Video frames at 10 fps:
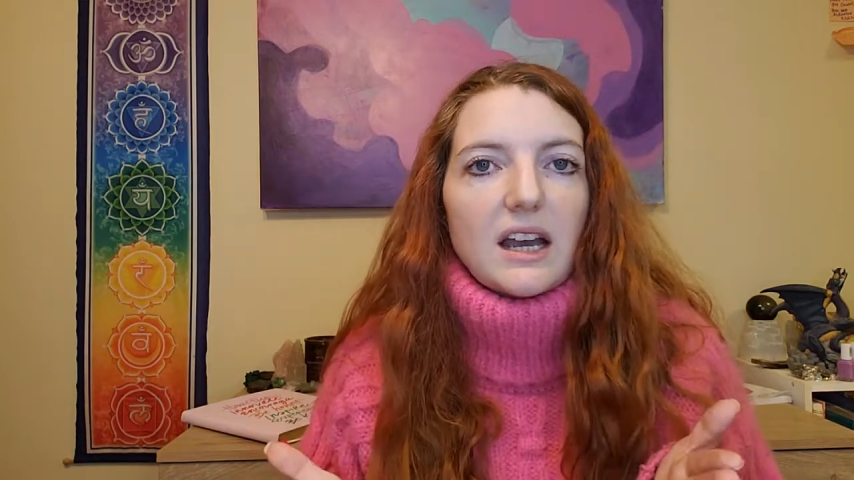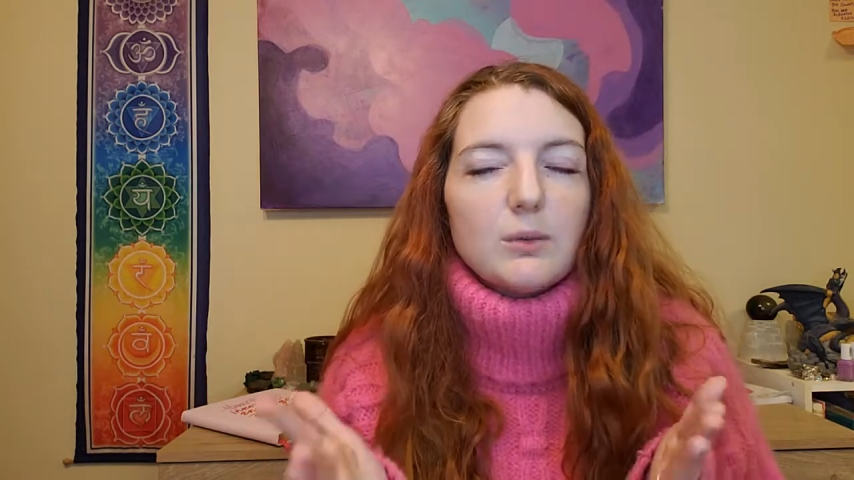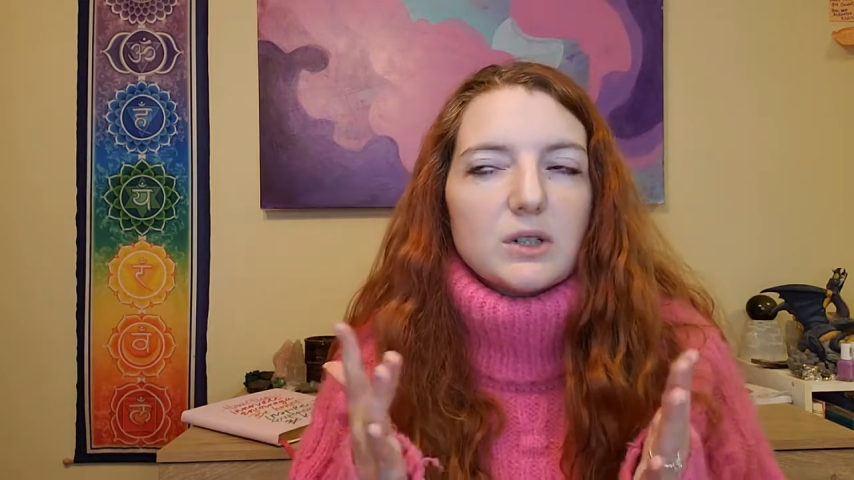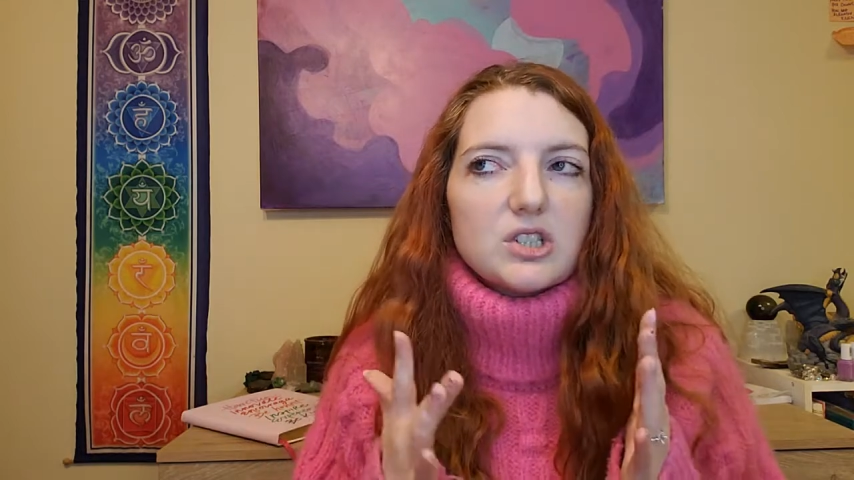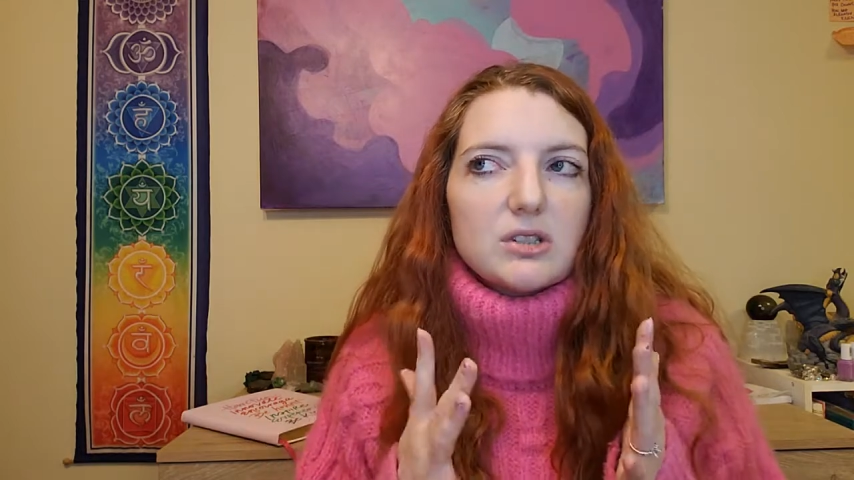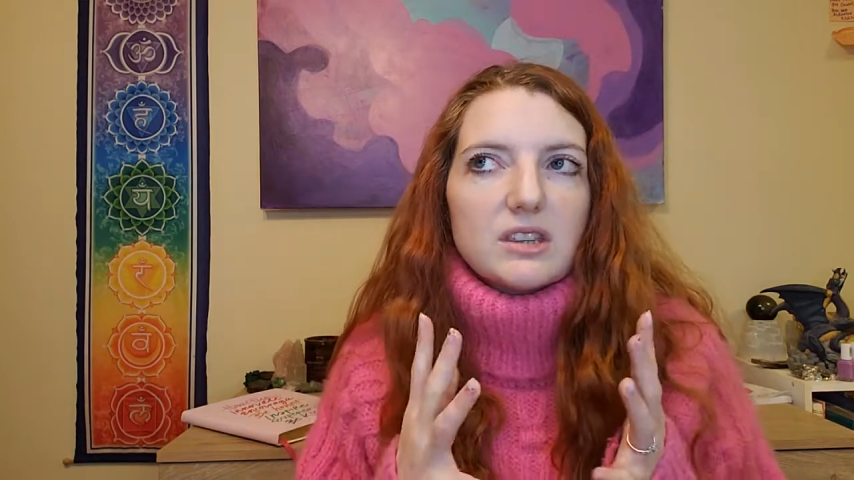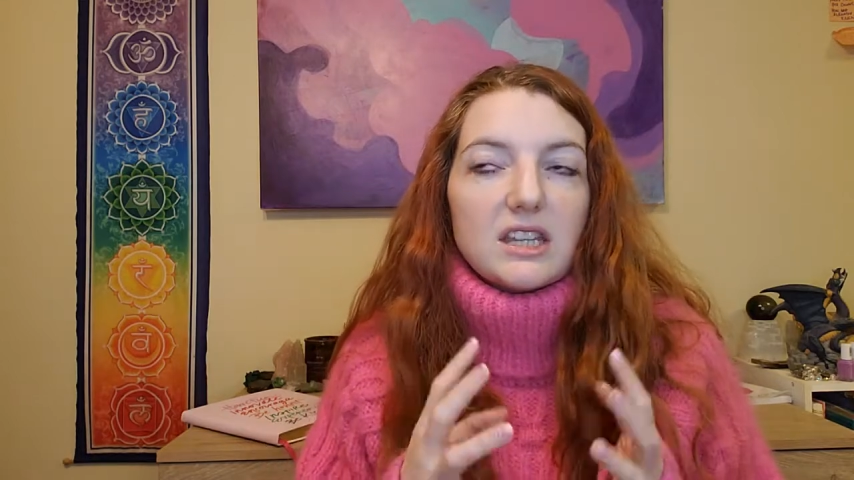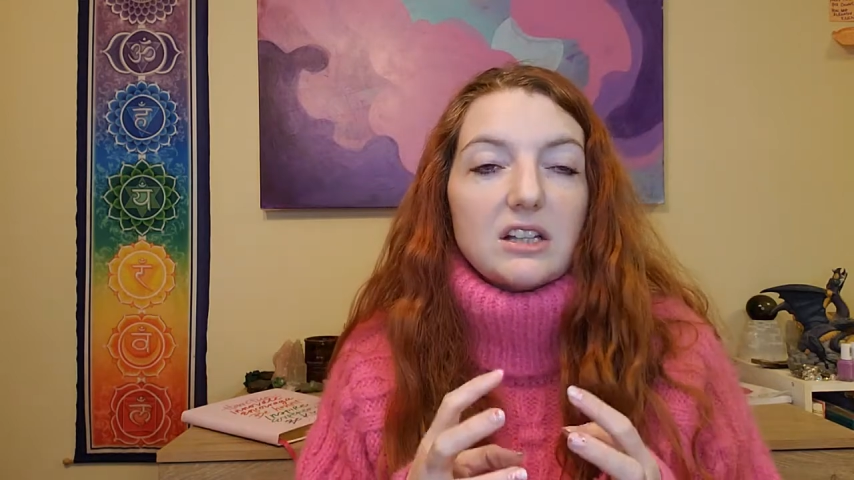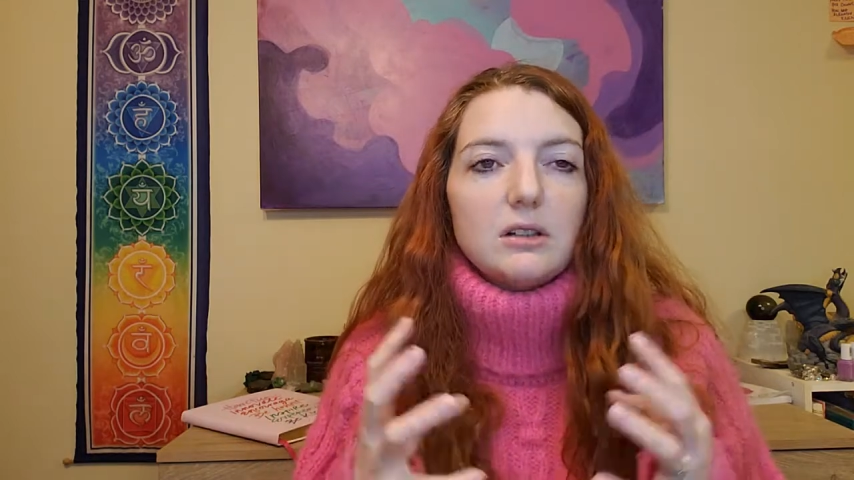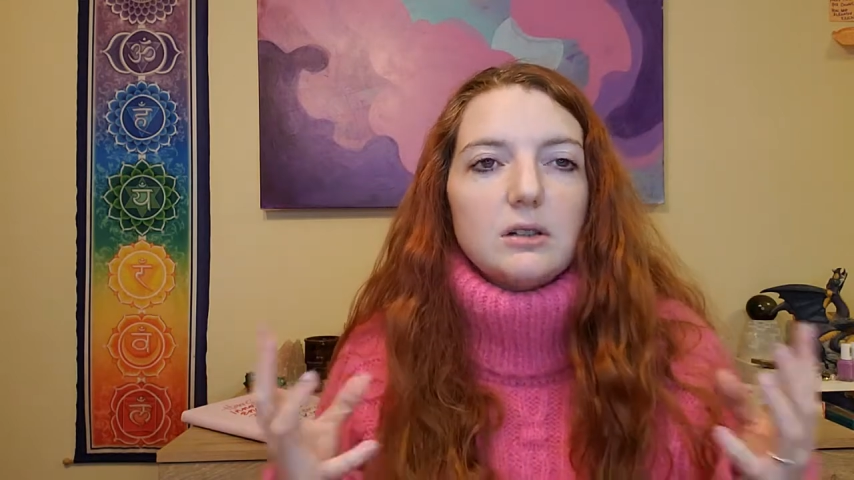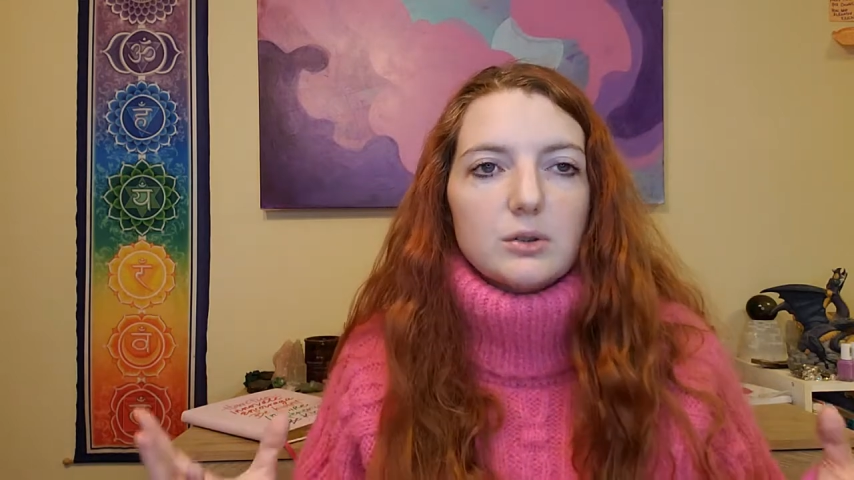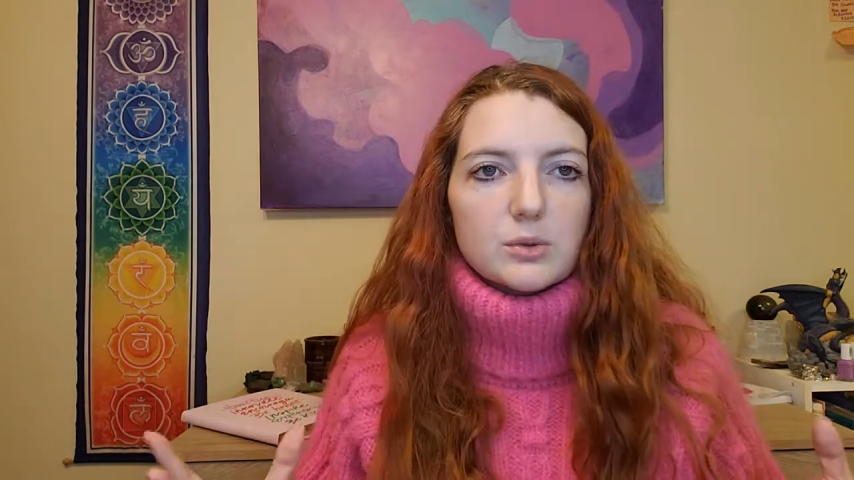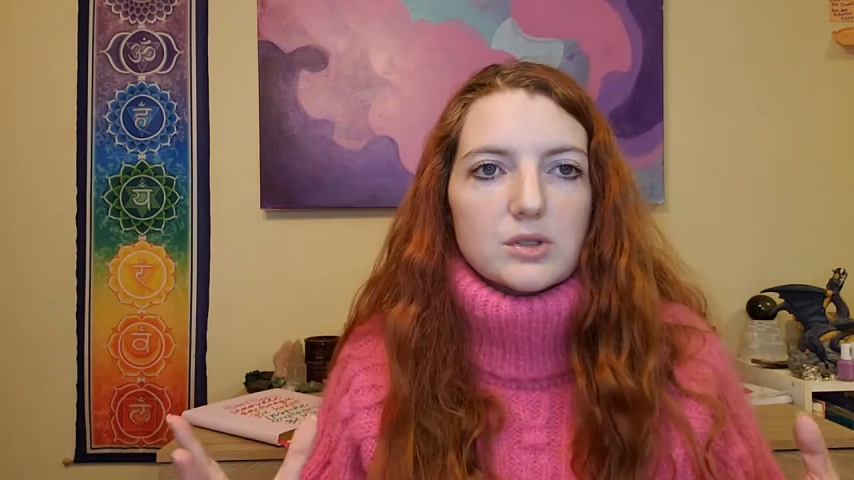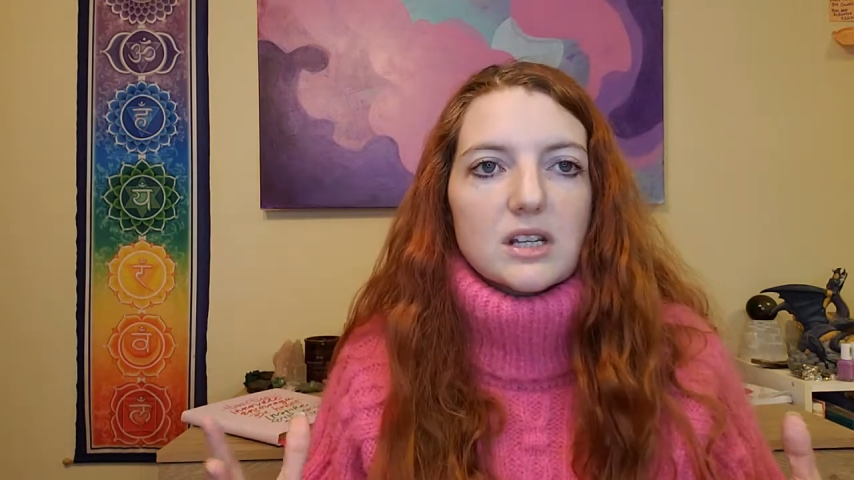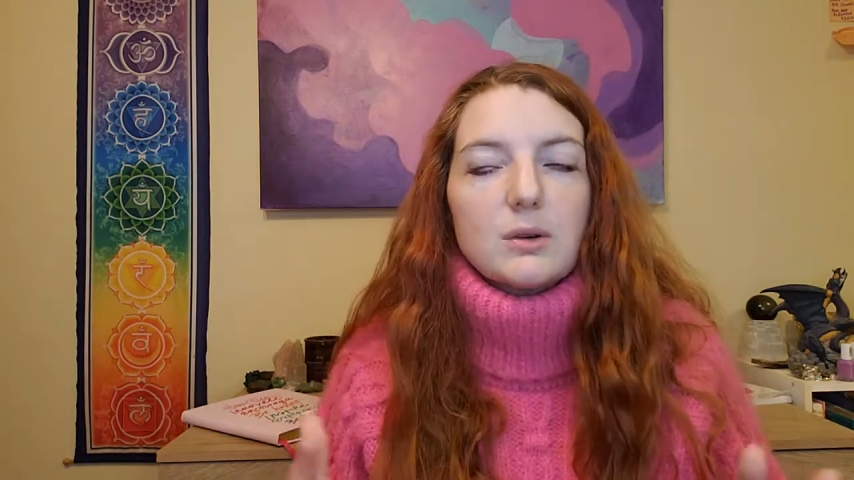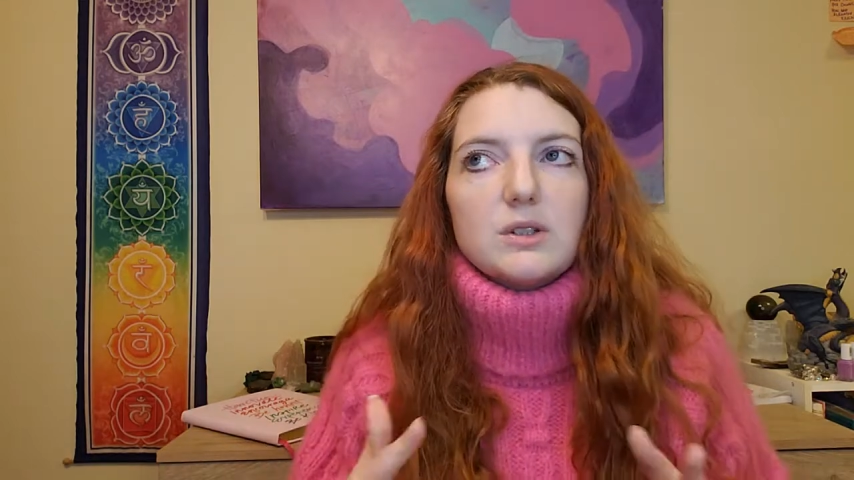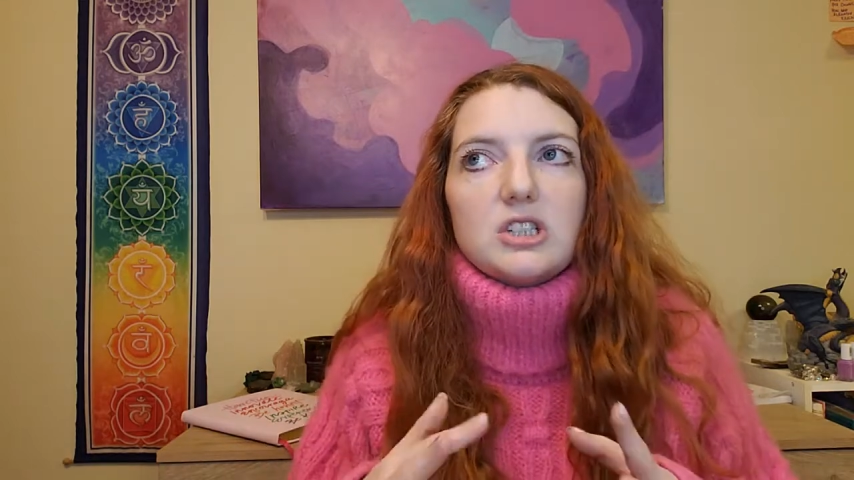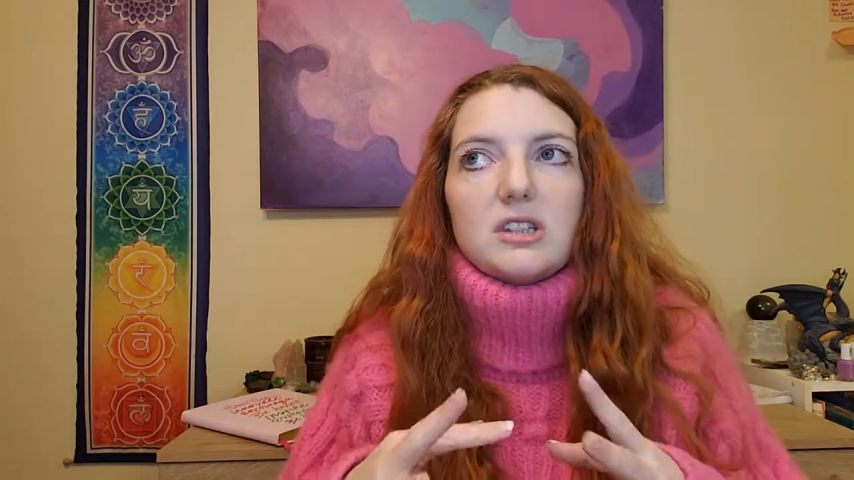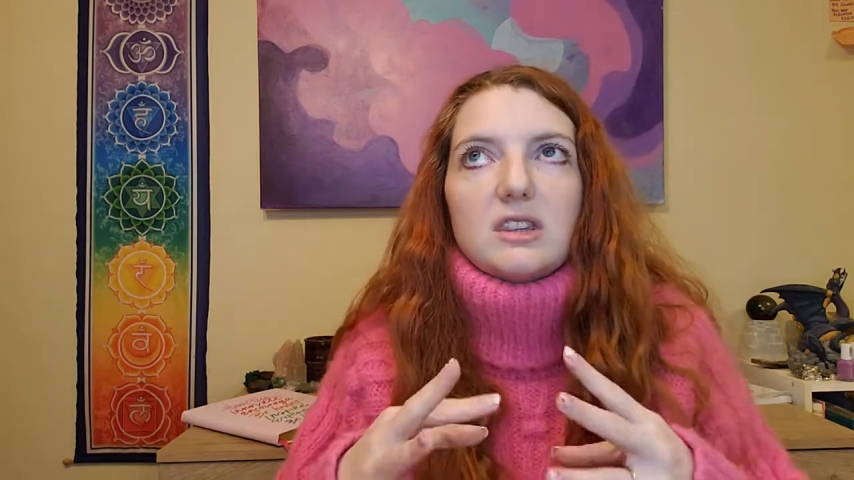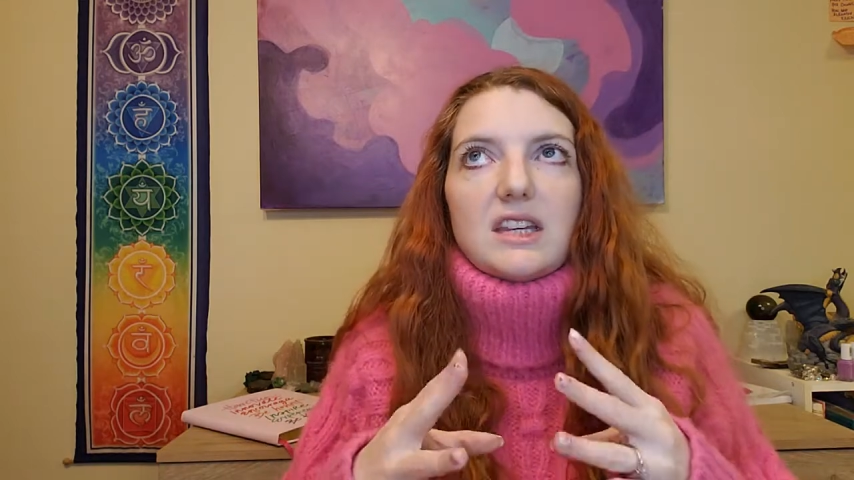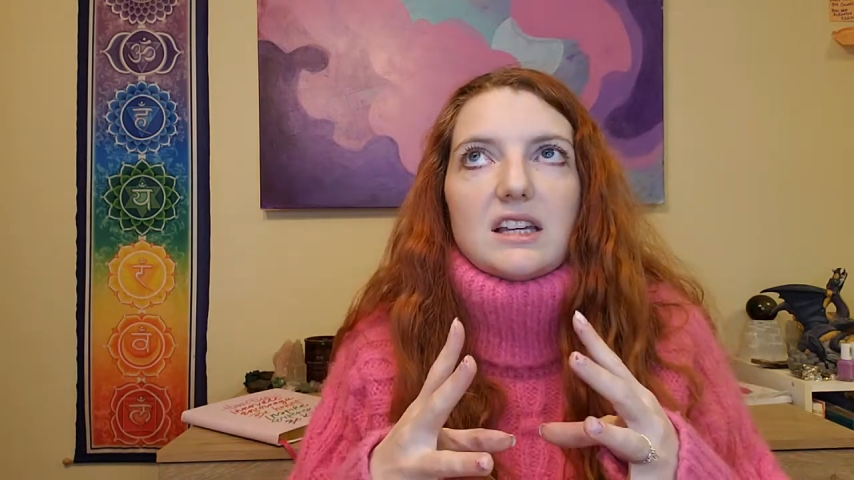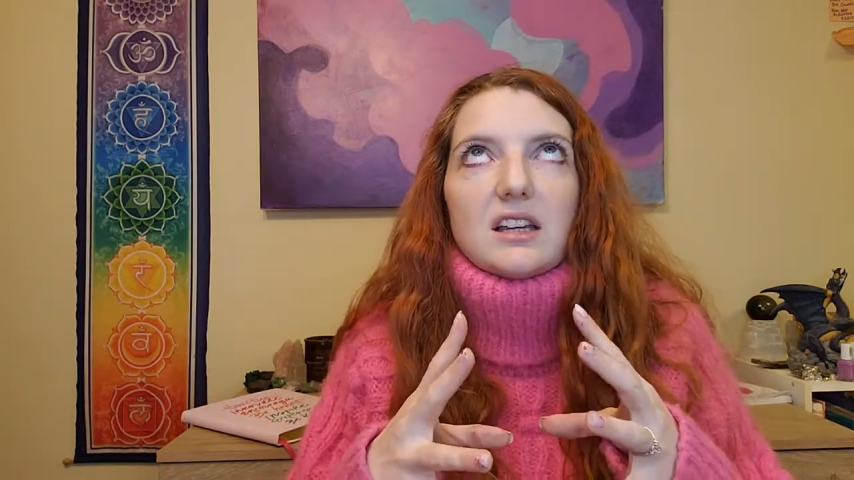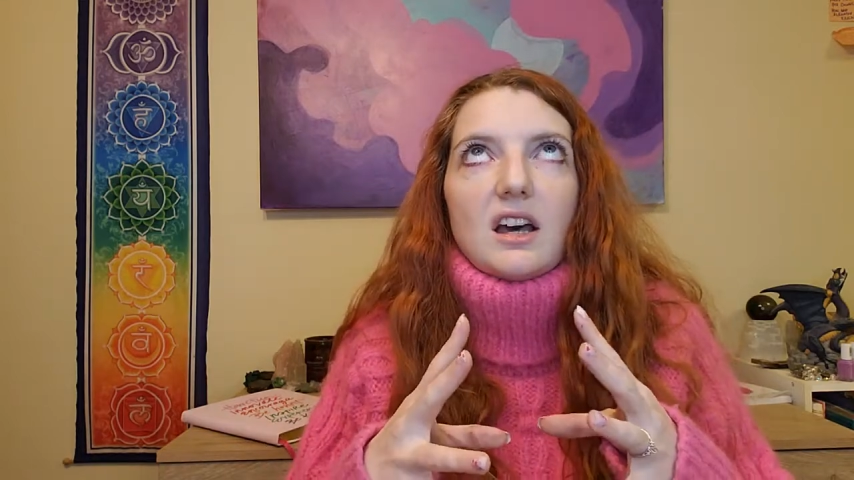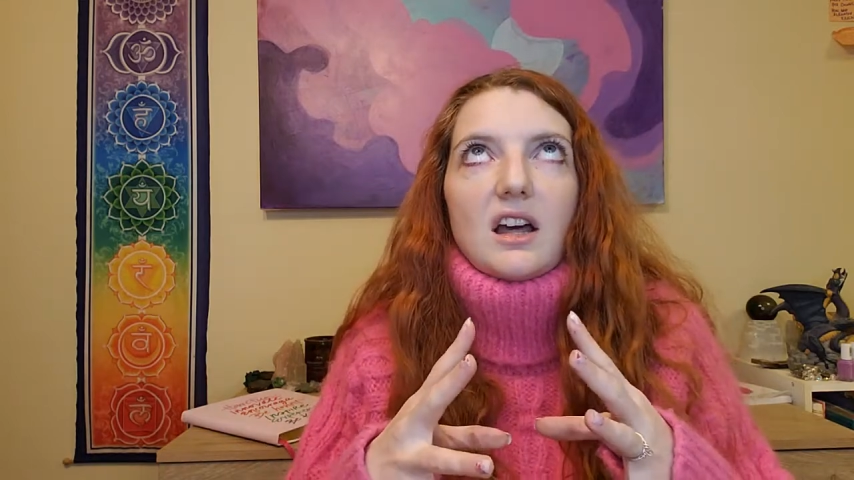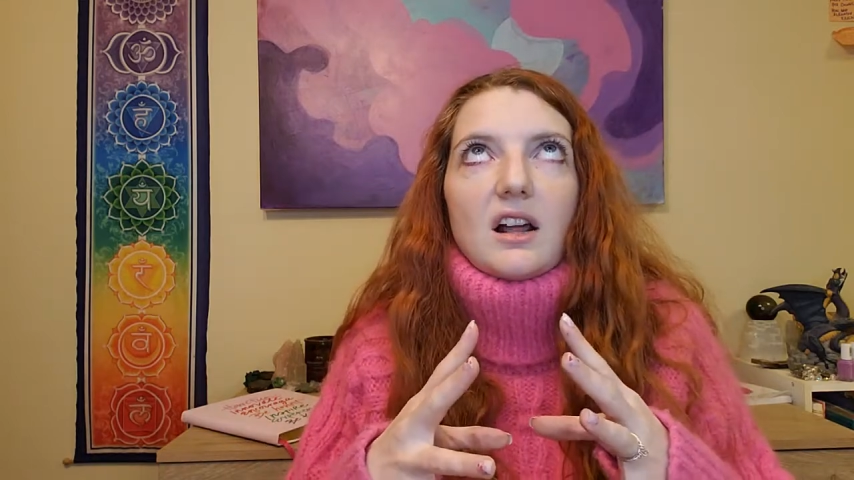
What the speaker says: I want you to think loose. I want you to think,